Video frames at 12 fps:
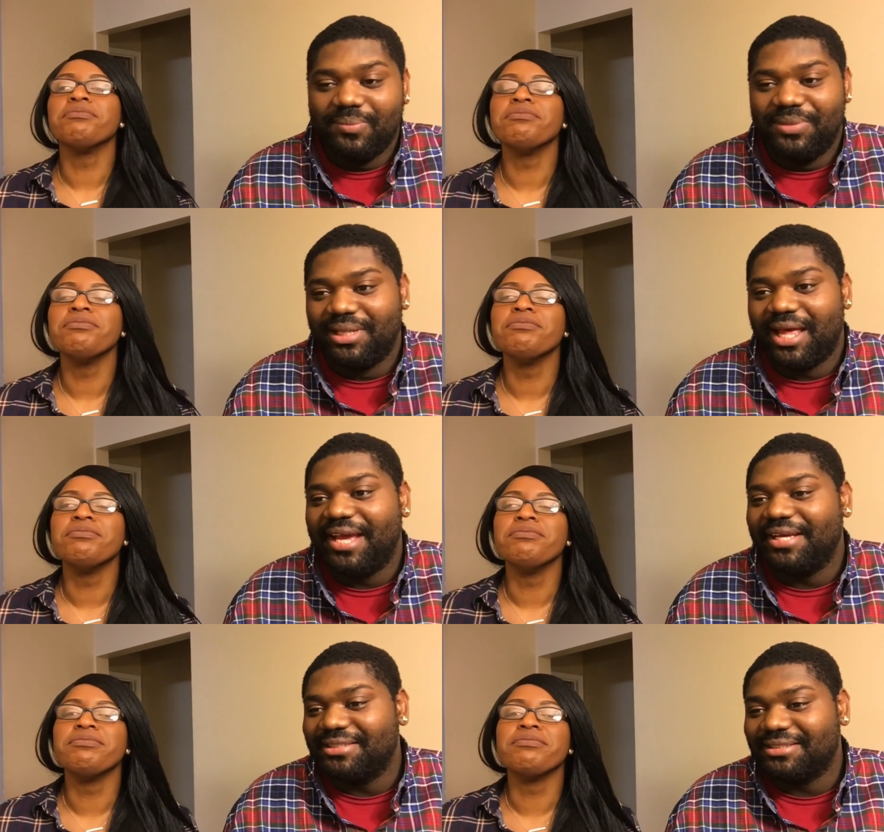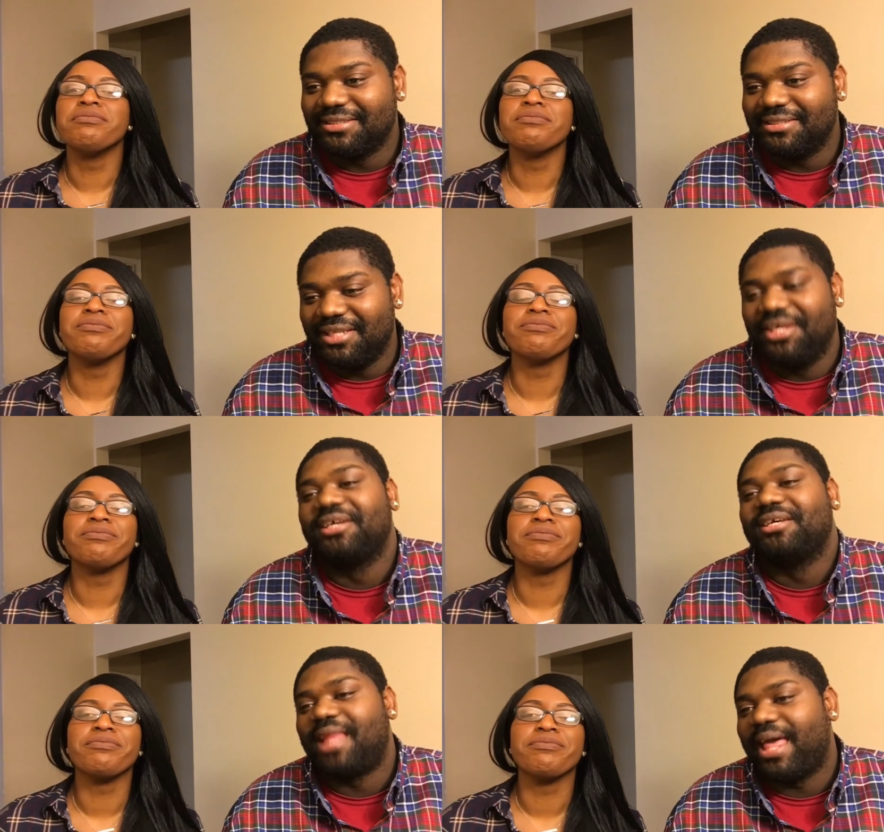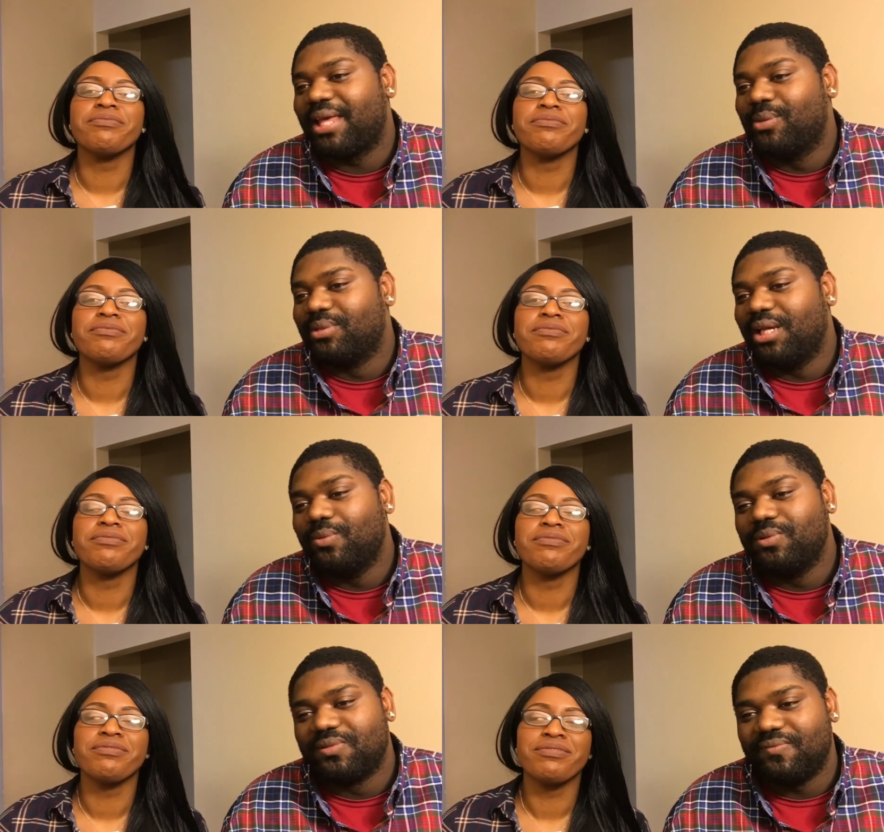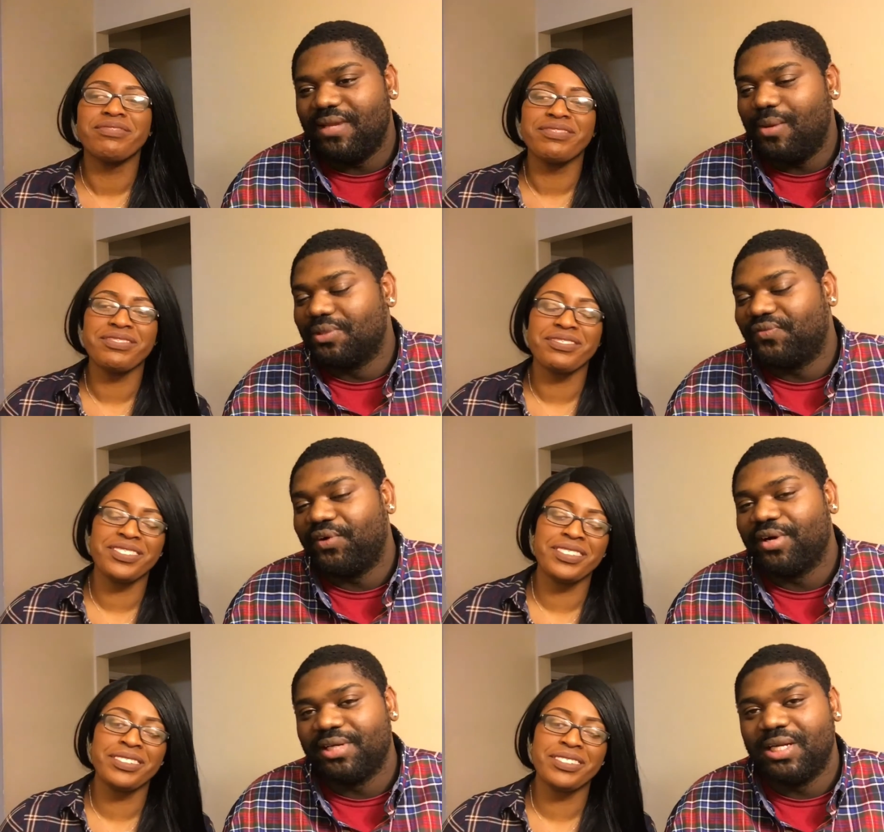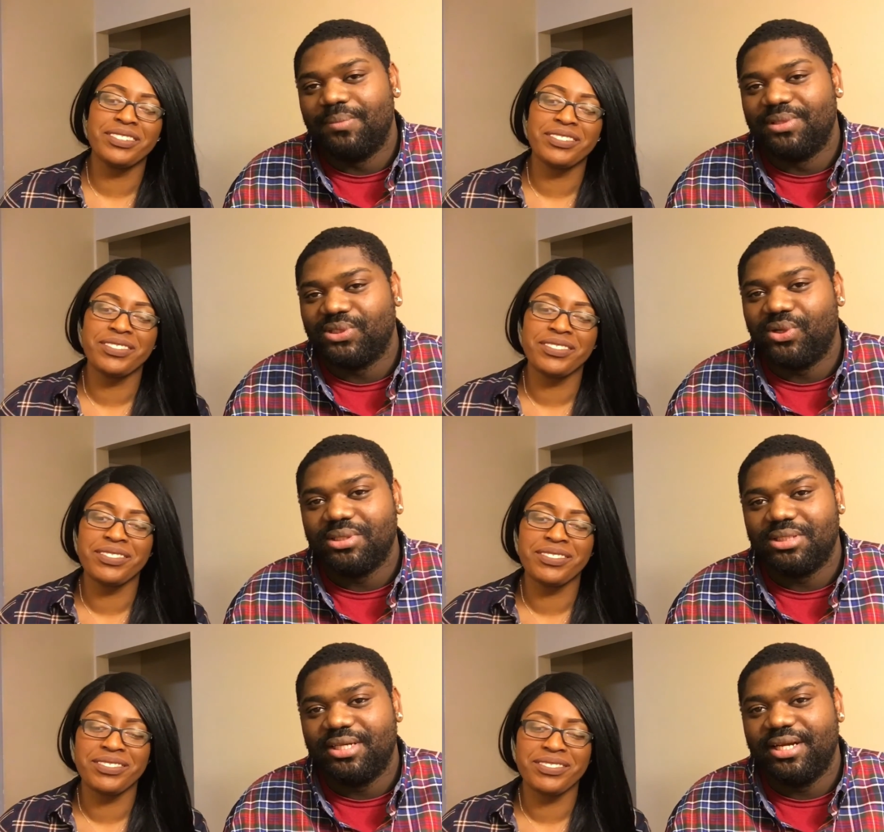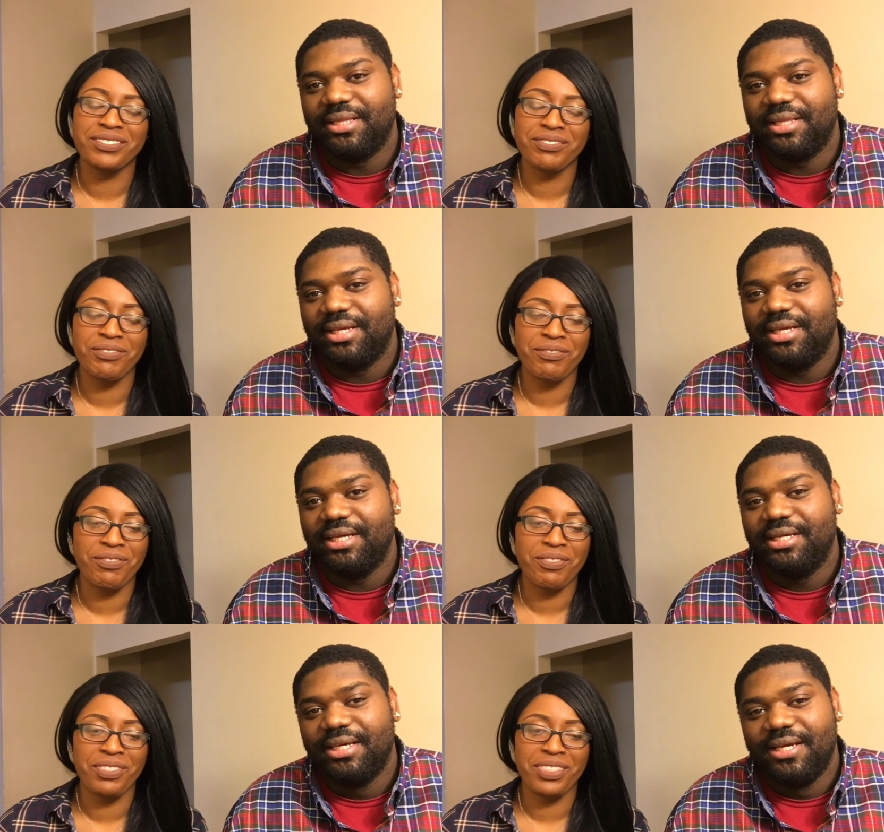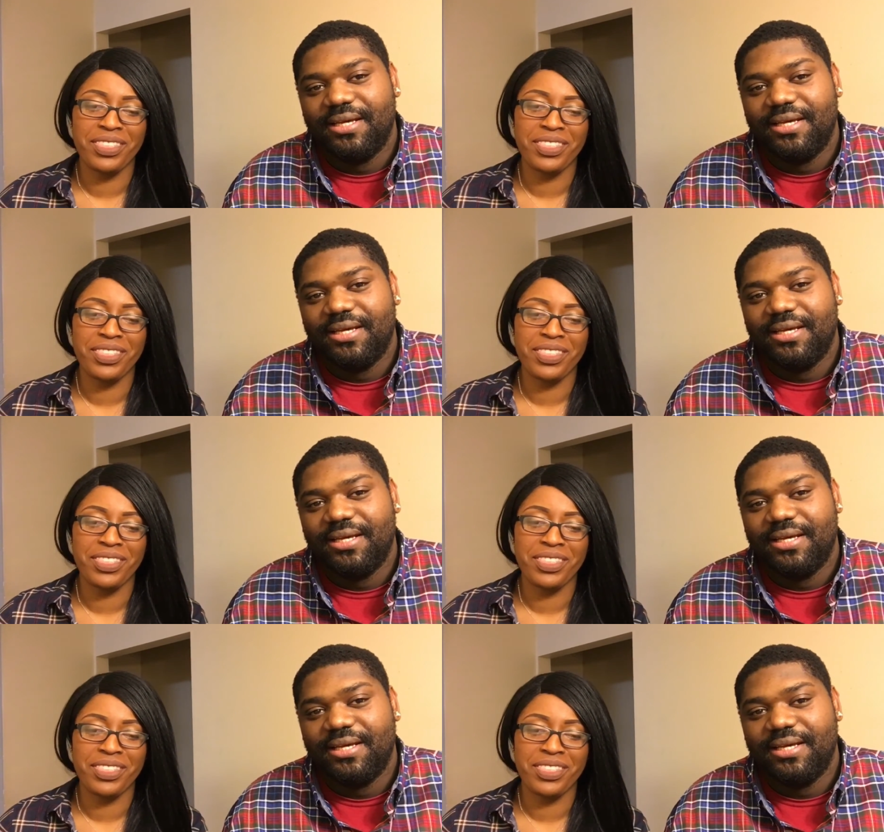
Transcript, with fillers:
Speaker 1: But like, yeah, like it, it was it was fucking up my shorts and everything.